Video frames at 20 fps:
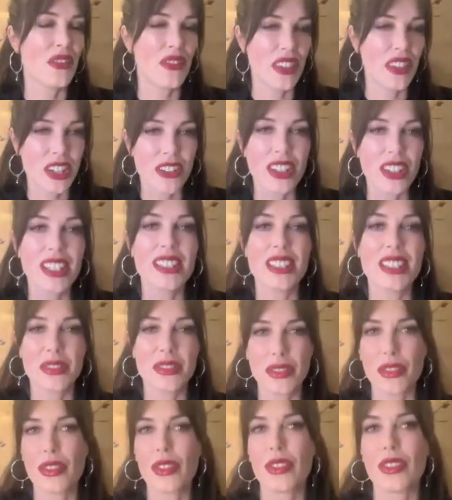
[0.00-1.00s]
very
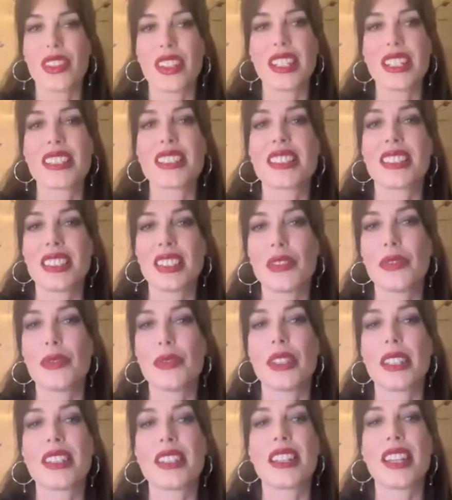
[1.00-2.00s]
difficult thing to live
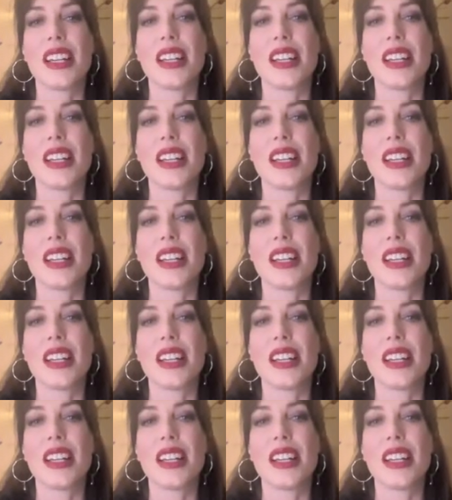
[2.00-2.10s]
with.